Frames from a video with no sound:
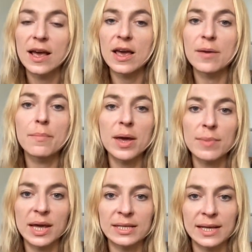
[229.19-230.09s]
it may
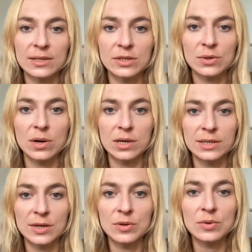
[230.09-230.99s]
make sense to
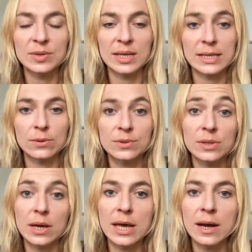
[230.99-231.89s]
ask your users
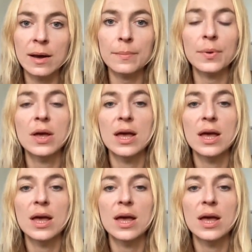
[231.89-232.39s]
also in app